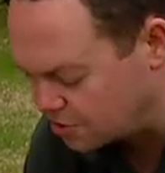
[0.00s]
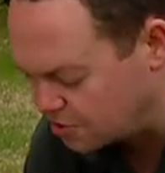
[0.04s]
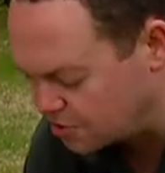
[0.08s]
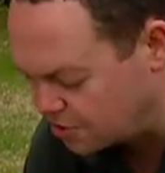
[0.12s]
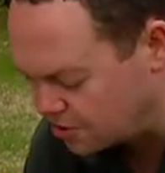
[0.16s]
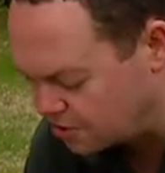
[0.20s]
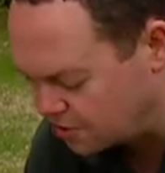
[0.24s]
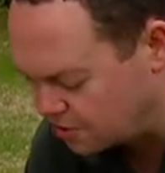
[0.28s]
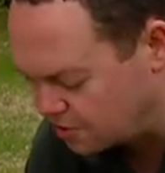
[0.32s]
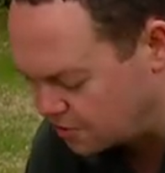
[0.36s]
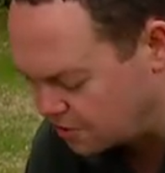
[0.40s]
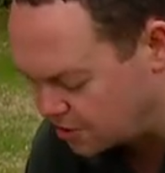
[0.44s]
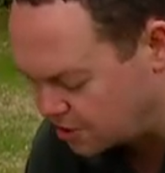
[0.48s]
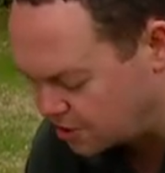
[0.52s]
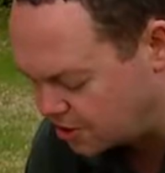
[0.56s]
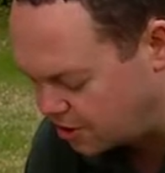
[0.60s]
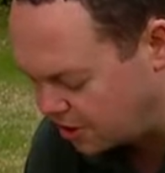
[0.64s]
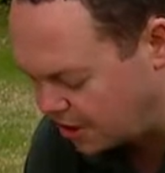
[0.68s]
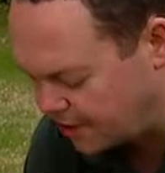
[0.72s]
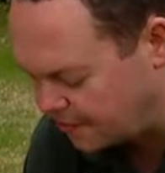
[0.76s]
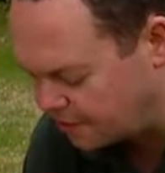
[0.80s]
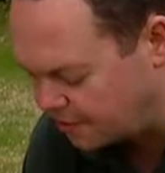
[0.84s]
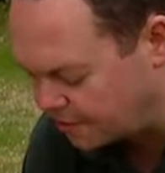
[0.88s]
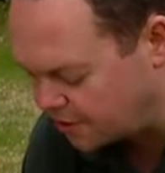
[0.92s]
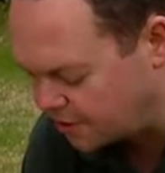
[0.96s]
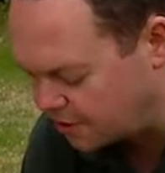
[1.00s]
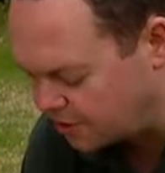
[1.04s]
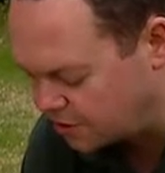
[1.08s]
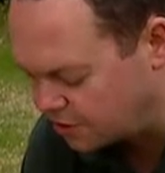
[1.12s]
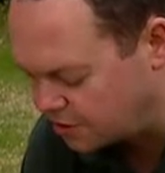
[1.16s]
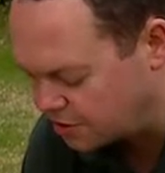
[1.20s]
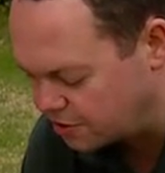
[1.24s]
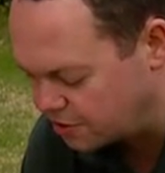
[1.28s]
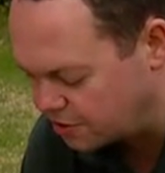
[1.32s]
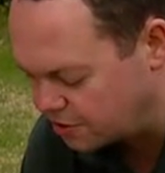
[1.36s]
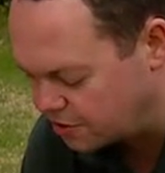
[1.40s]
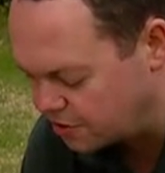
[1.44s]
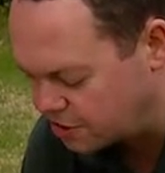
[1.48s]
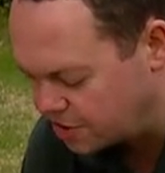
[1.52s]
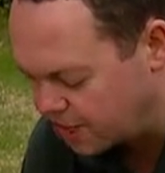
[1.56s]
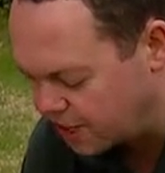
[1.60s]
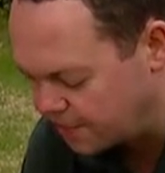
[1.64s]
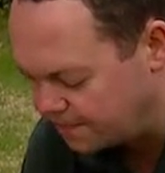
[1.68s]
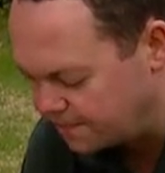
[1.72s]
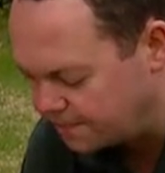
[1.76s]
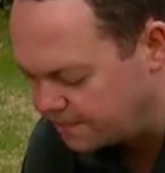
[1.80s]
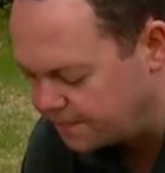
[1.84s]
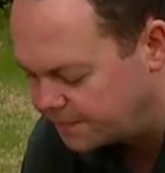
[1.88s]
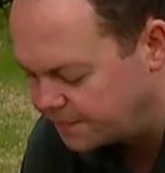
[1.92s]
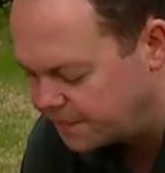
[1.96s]
undo the clip under his
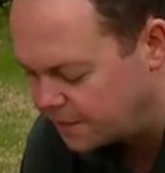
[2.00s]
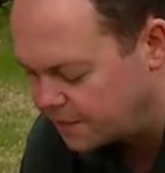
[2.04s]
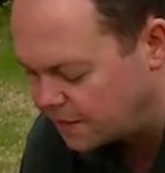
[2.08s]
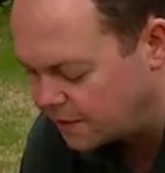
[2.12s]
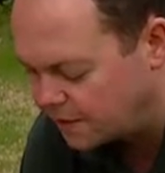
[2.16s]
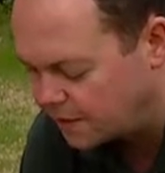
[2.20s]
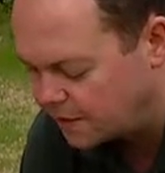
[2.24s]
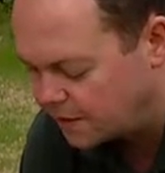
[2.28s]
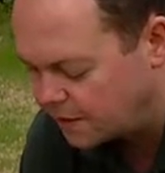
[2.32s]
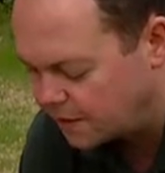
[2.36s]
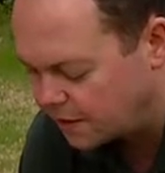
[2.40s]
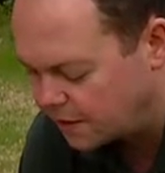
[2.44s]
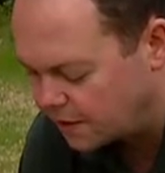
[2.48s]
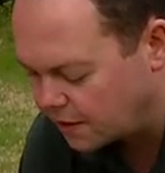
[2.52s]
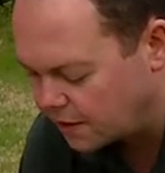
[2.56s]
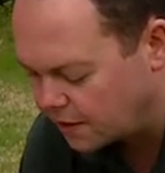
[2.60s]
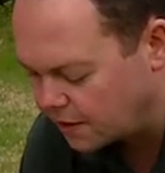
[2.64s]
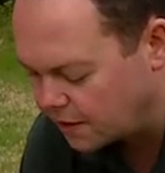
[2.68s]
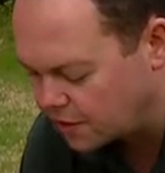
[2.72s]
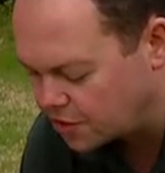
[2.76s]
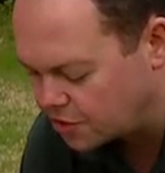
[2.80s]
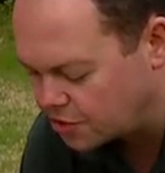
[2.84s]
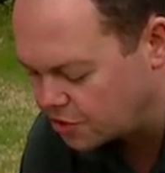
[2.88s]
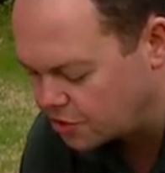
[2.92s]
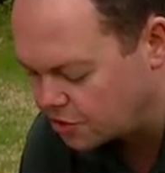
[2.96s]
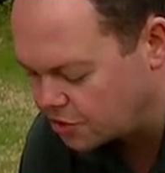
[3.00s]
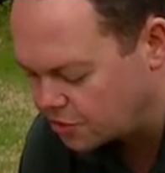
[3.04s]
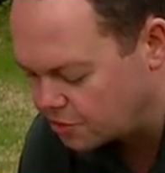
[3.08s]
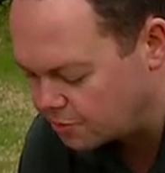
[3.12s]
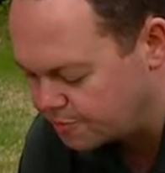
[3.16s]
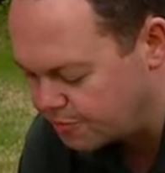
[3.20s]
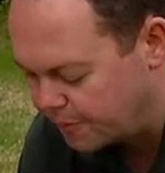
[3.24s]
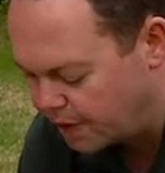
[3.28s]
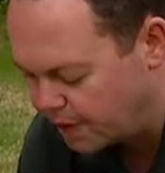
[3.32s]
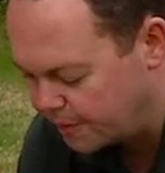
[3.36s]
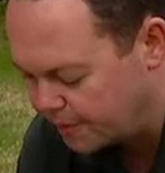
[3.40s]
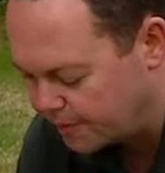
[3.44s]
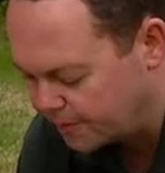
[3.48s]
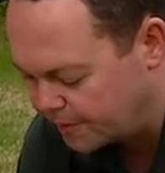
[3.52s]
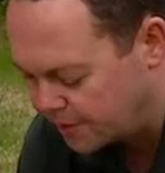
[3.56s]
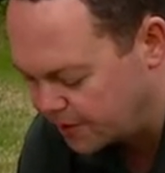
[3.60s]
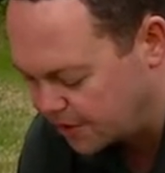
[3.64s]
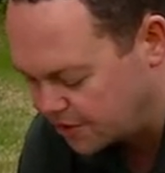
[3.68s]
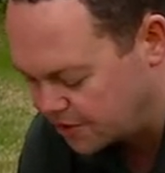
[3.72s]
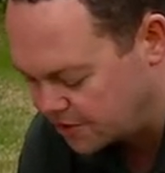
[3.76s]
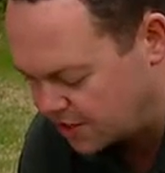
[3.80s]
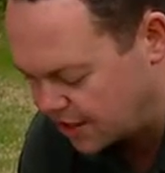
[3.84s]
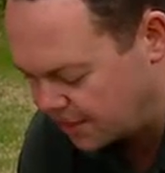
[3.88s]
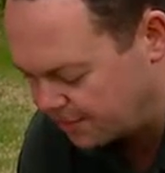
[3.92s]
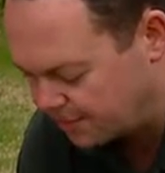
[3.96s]
chin, and it should just pop,
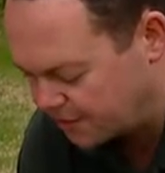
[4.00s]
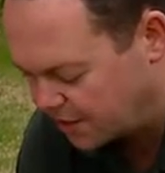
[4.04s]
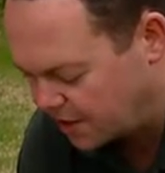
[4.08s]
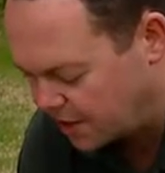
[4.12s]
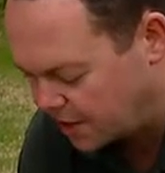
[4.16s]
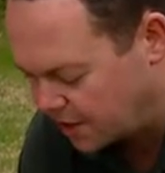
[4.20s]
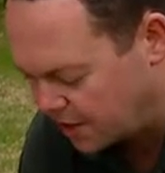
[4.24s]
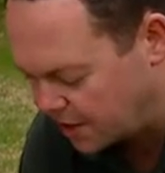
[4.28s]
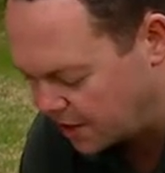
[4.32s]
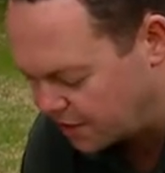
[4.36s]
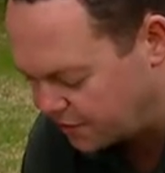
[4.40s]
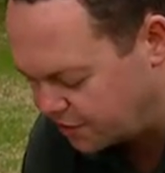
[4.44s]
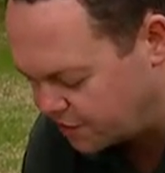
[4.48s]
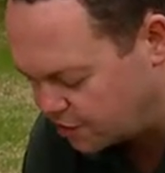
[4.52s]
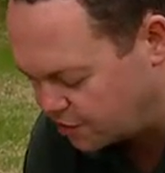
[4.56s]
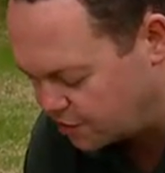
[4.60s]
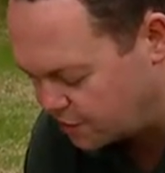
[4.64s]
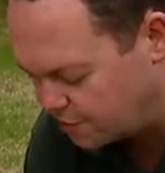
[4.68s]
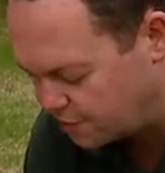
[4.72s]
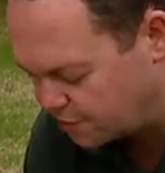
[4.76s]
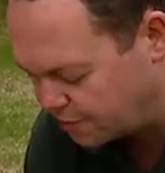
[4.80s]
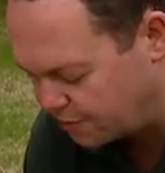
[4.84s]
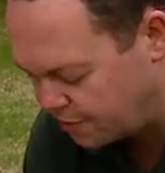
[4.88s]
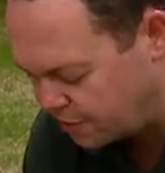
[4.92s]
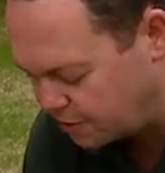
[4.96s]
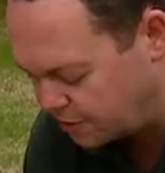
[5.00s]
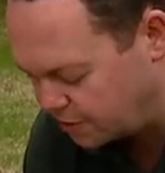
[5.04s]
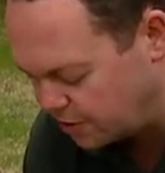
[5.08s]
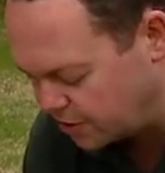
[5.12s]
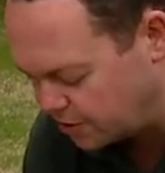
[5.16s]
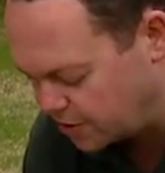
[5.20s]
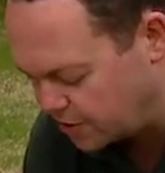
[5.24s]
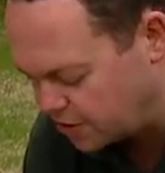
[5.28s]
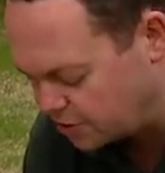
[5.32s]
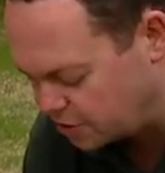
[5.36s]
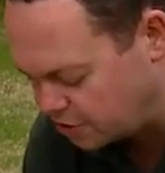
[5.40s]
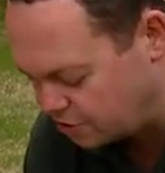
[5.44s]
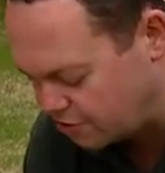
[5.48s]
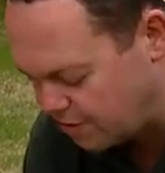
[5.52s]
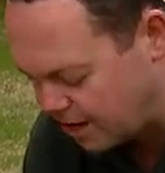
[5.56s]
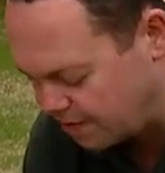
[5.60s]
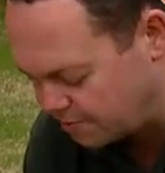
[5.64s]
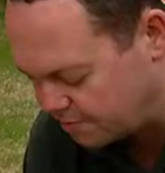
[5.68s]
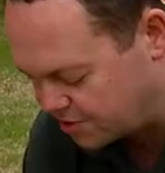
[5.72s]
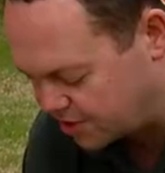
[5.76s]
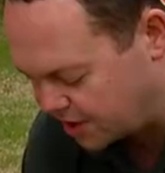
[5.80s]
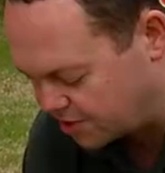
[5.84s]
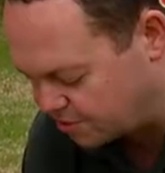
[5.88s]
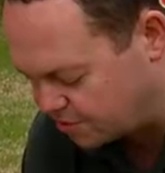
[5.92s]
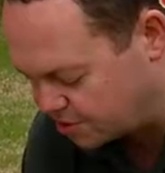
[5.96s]
that's it. And if you pull the
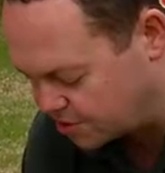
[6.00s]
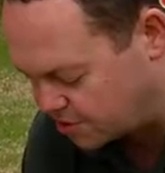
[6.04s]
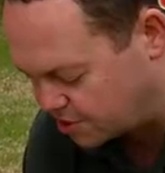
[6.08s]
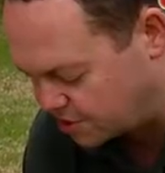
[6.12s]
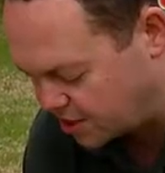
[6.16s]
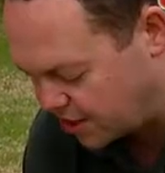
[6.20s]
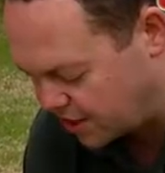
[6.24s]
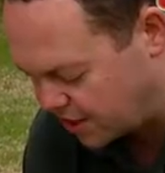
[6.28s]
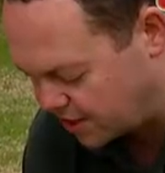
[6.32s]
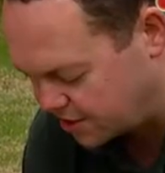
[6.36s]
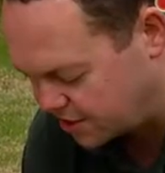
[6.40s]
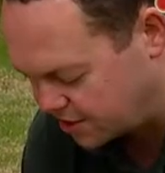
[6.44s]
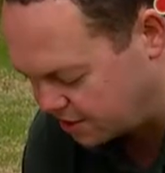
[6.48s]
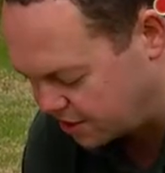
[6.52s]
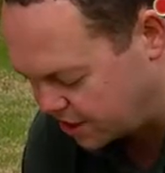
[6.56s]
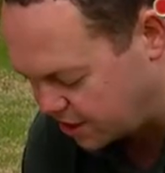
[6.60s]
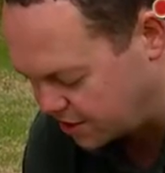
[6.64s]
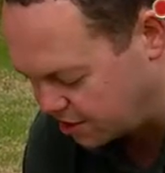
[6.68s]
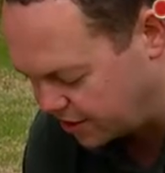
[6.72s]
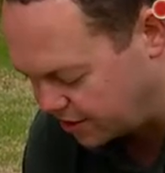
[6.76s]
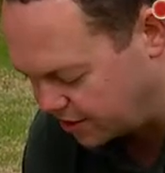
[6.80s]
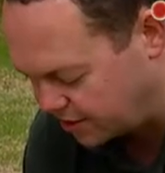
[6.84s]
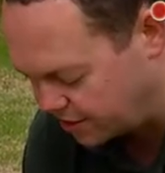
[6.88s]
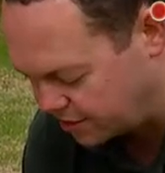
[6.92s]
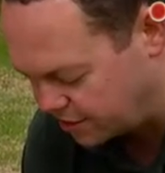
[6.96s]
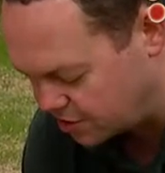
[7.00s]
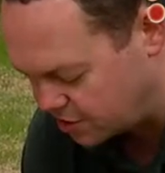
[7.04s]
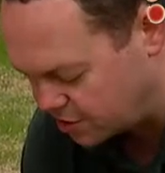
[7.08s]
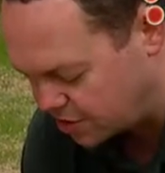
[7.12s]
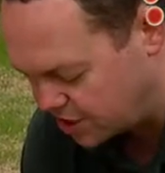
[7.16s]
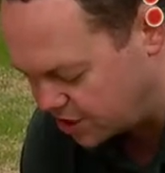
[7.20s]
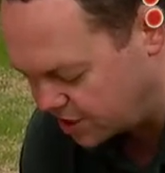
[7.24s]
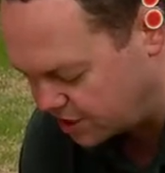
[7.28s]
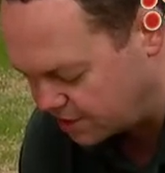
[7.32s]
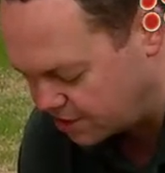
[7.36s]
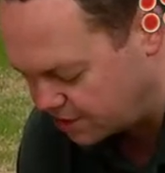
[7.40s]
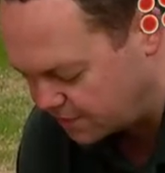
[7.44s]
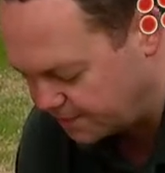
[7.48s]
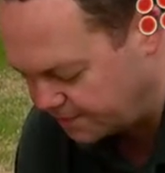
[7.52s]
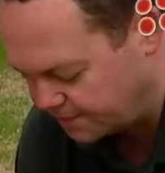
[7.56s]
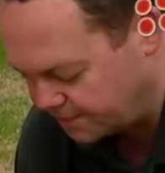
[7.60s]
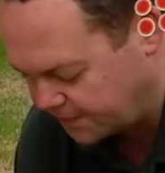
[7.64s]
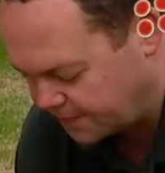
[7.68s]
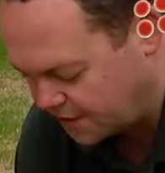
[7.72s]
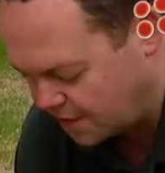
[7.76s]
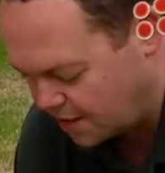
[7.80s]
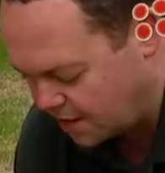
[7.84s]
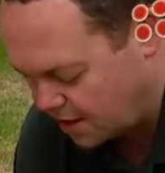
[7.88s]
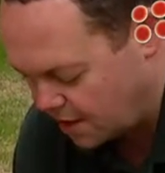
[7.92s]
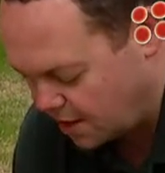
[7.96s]
straps out to the side so they're clear of his cheeks,
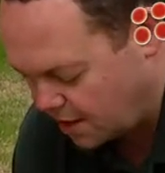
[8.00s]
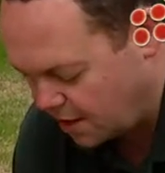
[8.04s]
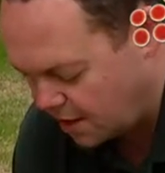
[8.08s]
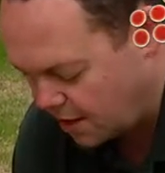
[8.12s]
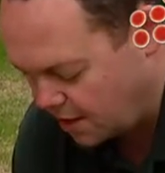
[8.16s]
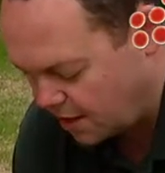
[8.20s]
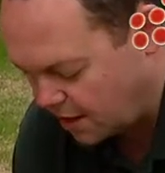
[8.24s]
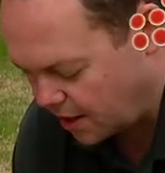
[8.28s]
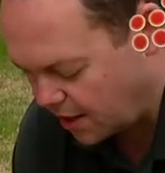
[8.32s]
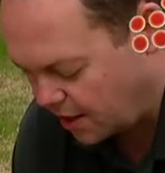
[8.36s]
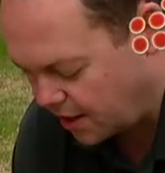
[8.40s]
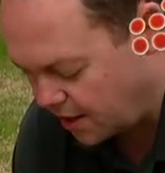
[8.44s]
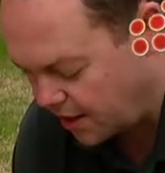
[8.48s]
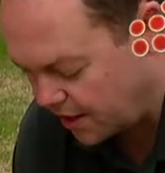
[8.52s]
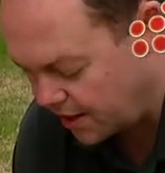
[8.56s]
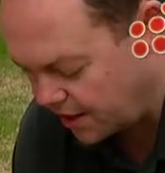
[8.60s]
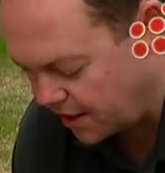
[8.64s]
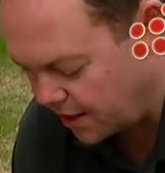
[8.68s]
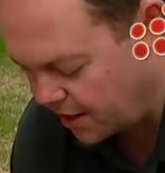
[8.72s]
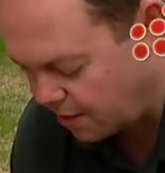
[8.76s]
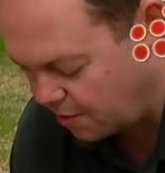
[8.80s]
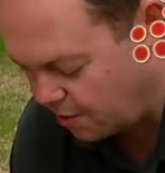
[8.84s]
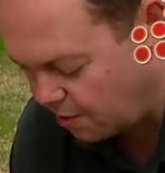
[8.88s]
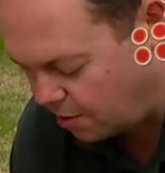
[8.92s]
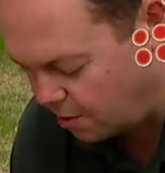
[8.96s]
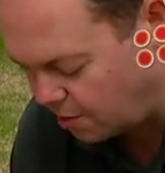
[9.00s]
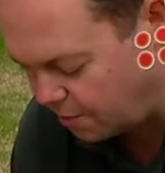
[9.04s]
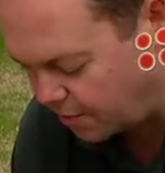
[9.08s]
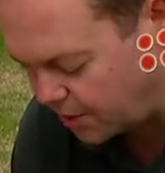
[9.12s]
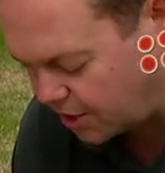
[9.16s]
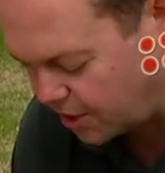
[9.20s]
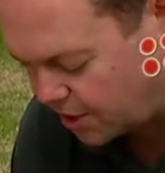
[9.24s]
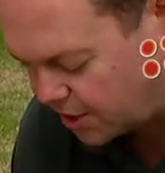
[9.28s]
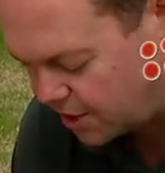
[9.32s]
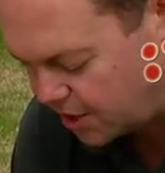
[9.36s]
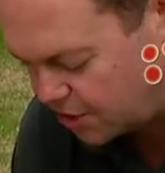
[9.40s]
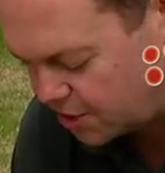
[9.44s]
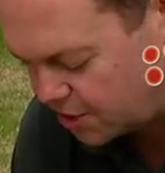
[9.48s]
and then what I'm going to